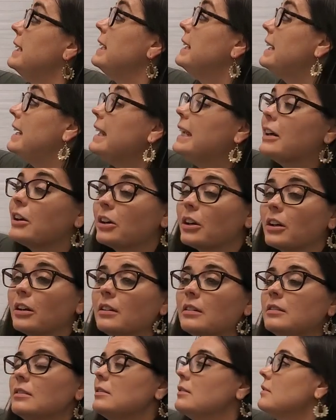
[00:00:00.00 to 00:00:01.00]

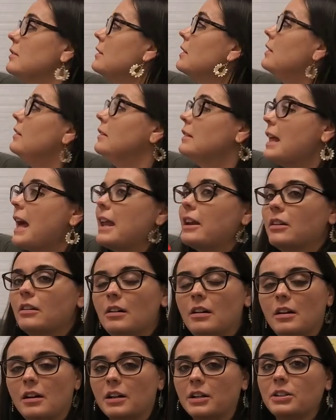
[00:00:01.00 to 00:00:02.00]
hear the letter
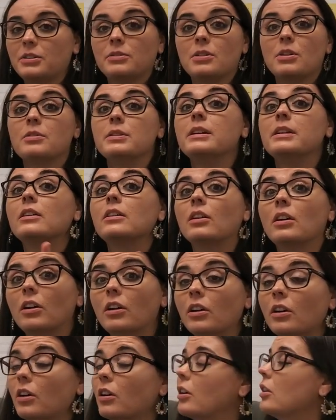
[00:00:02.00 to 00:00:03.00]
R. You don't hear
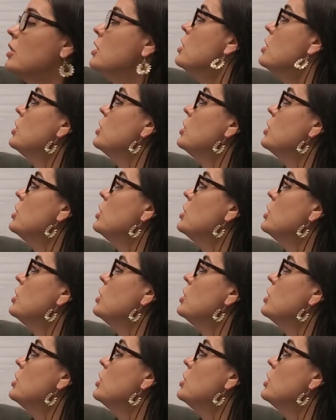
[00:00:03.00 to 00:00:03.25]
er,